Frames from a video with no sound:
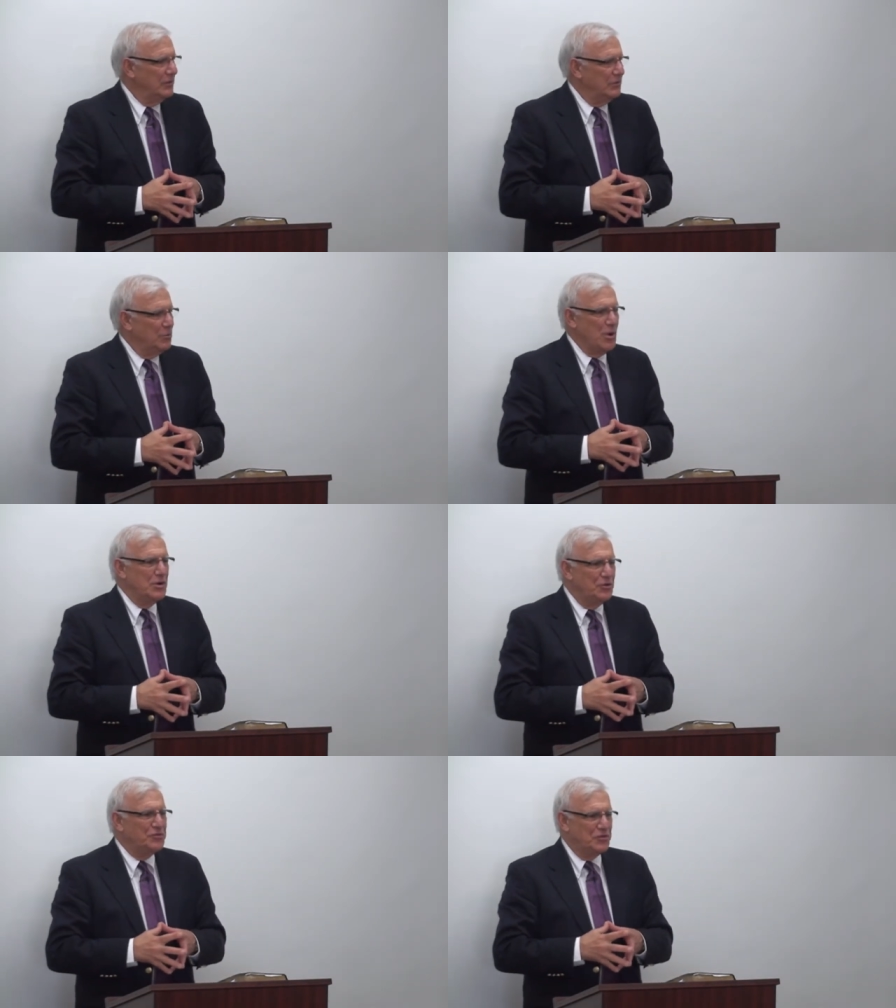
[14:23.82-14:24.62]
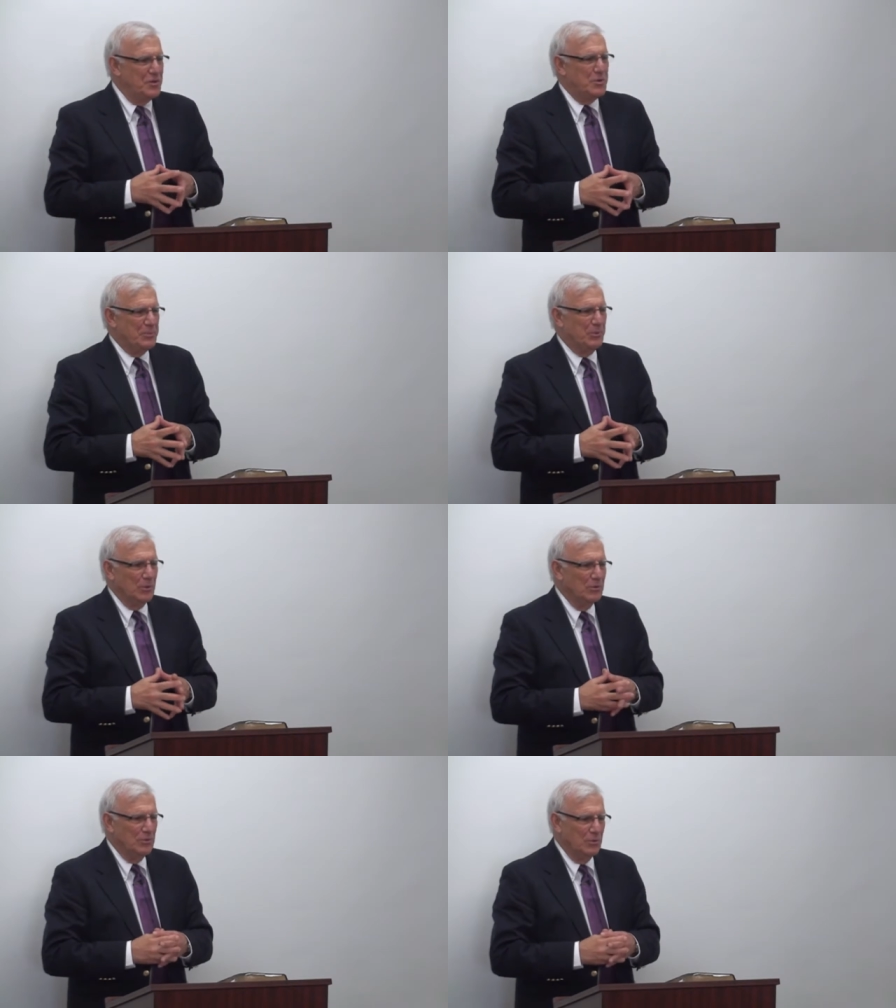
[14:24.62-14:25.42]
where do you see
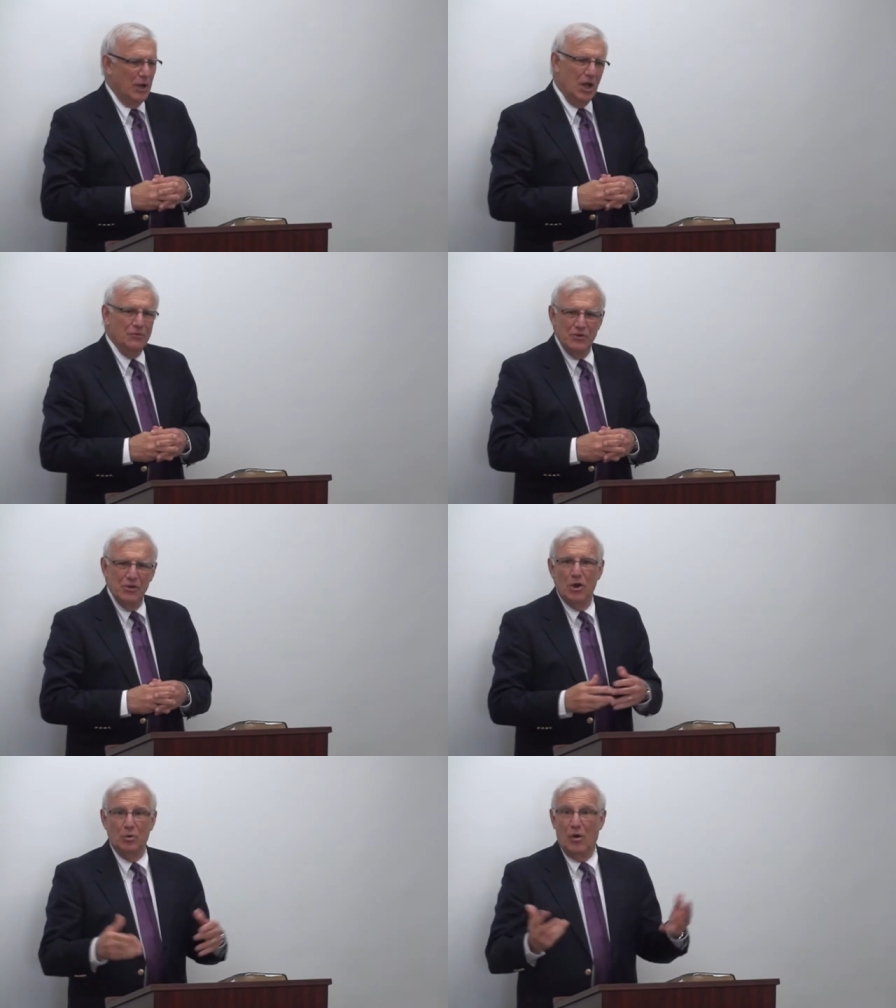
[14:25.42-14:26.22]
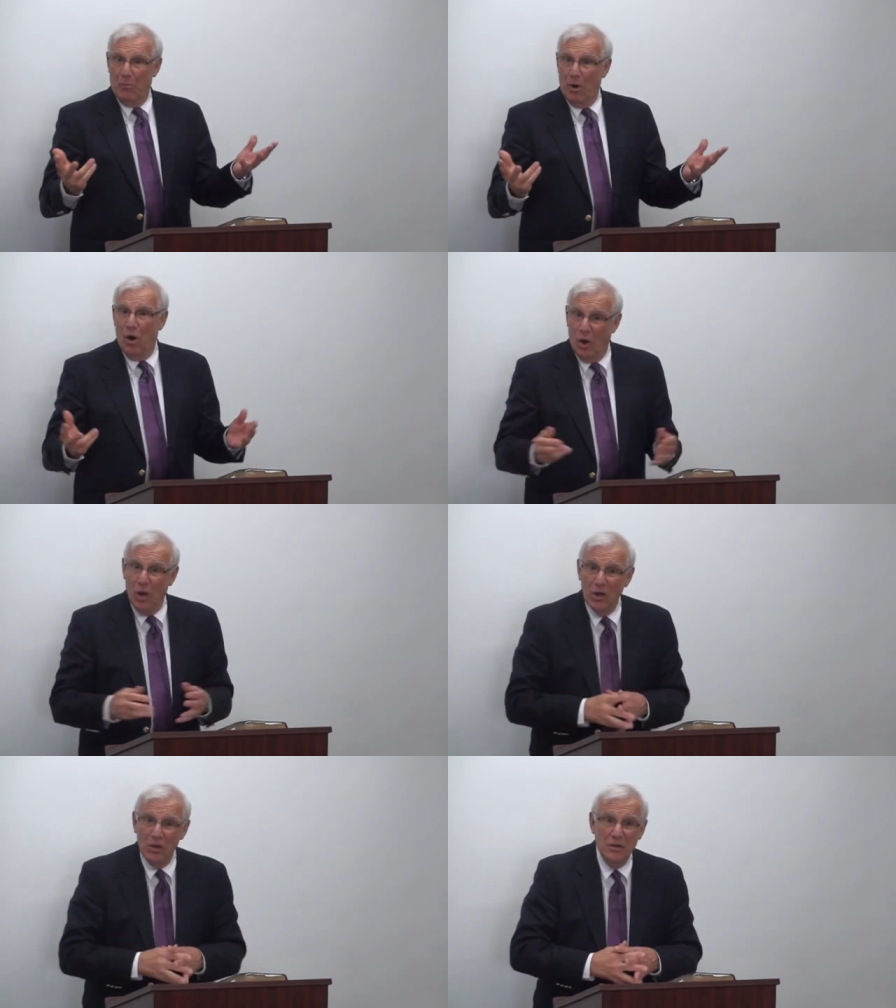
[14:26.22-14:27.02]
people? Well, if you go to a
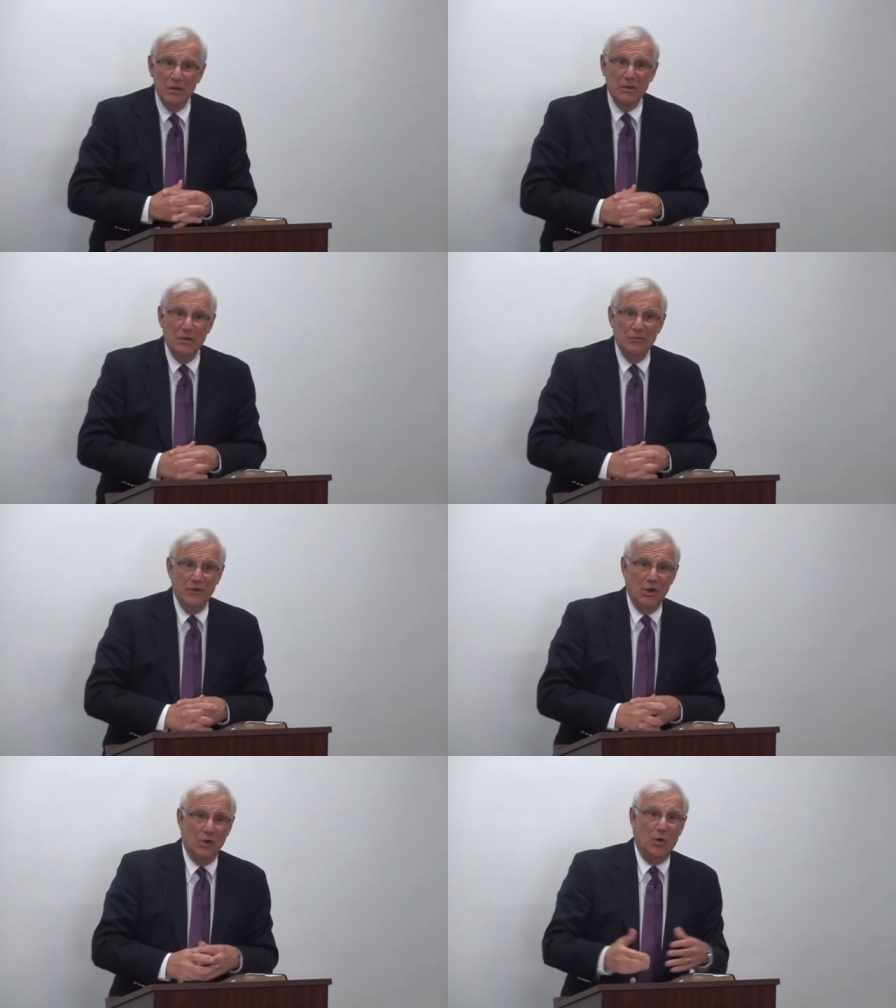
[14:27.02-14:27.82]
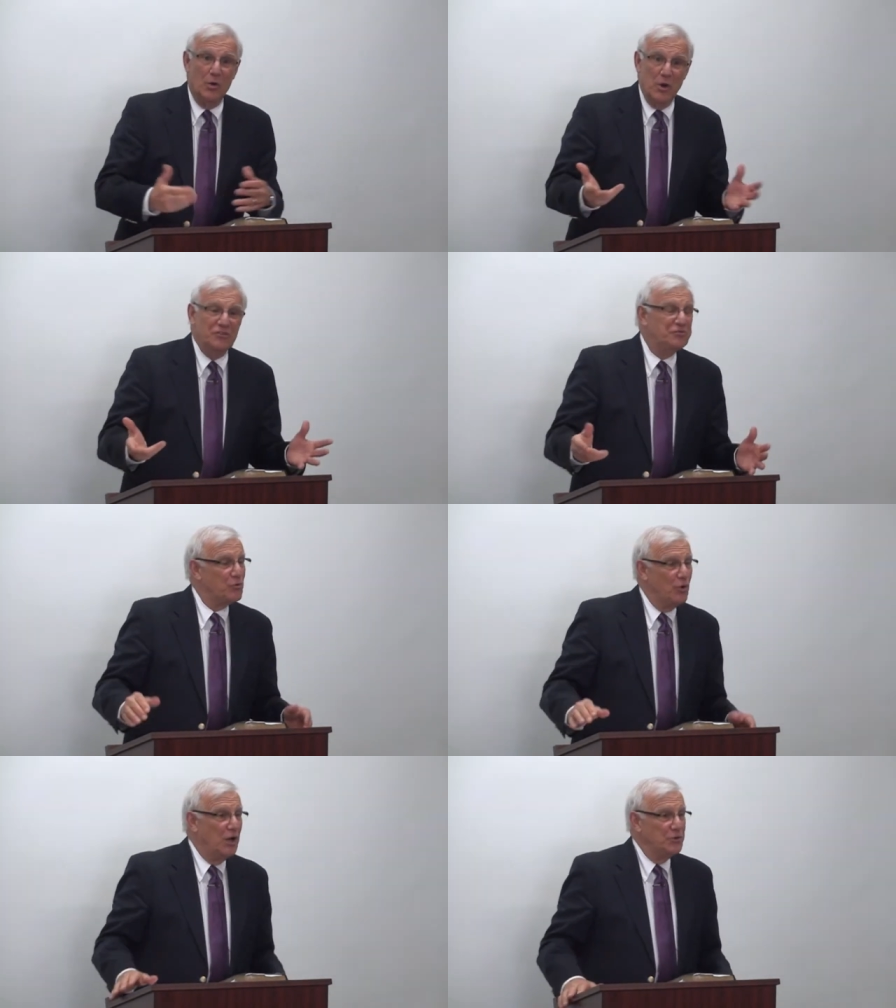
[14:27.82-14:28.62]
mall, if you go to a
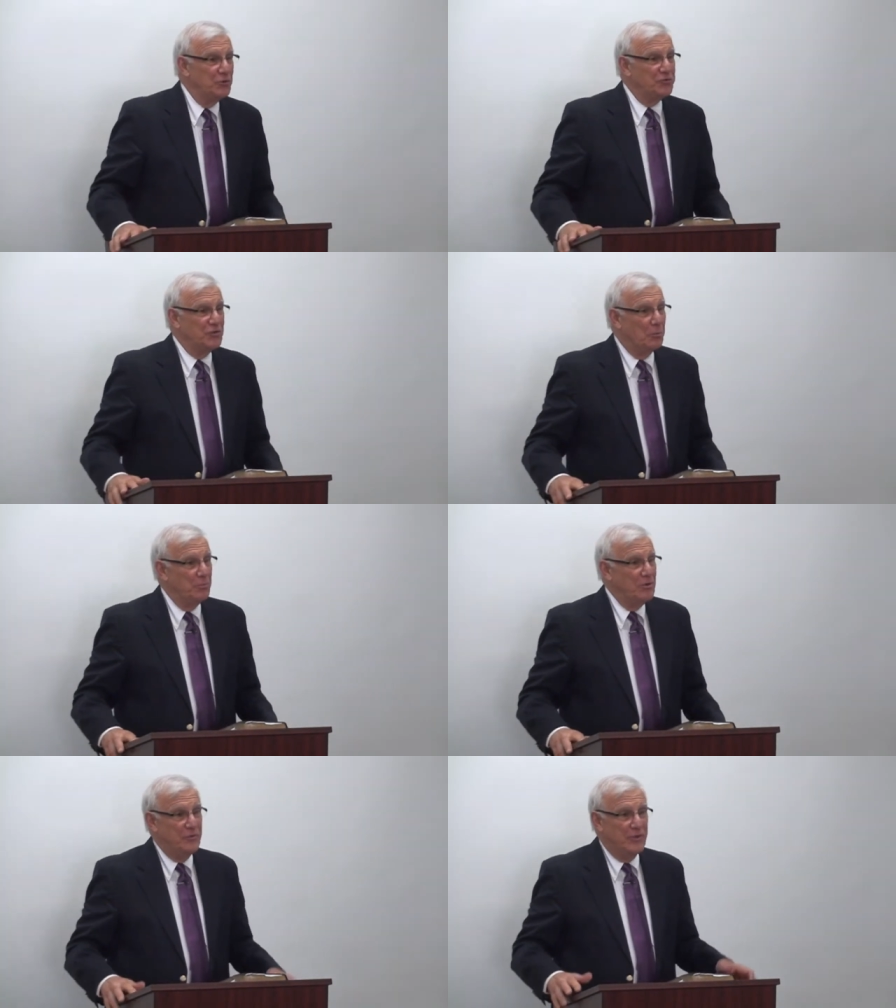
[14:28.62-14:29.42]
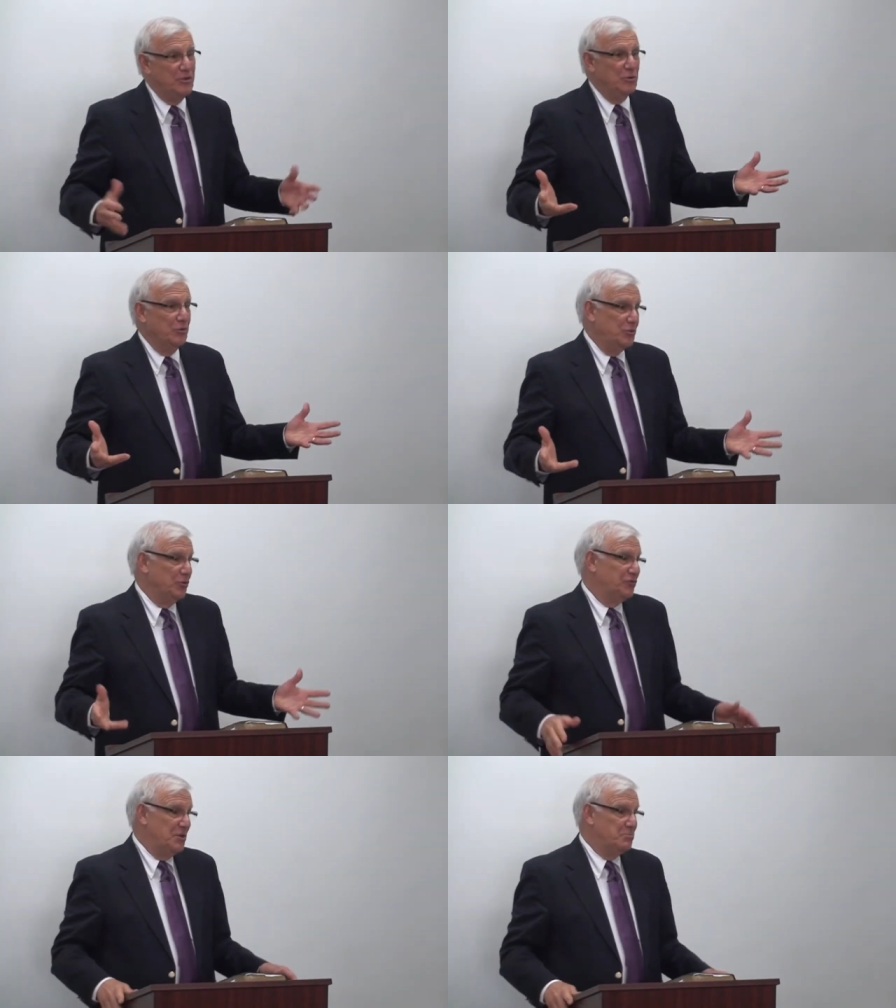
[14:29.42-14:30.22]
restaurant, you'll see, that
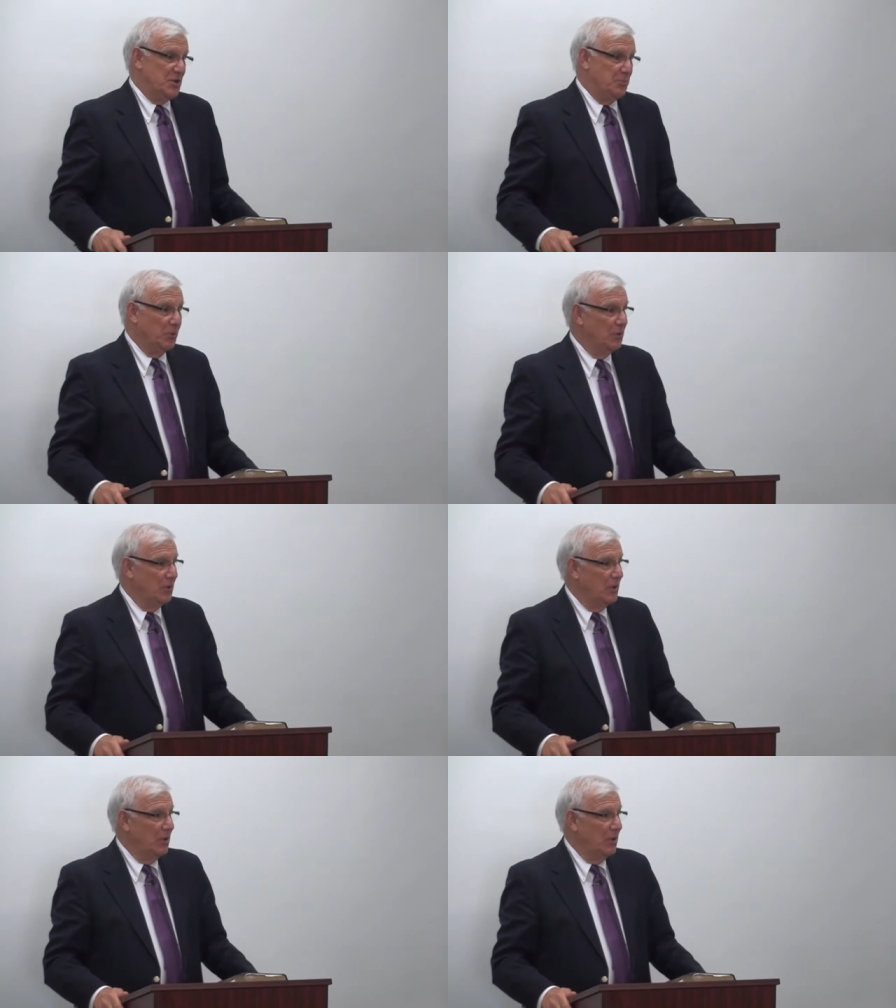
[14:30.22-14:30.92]
you'll see people.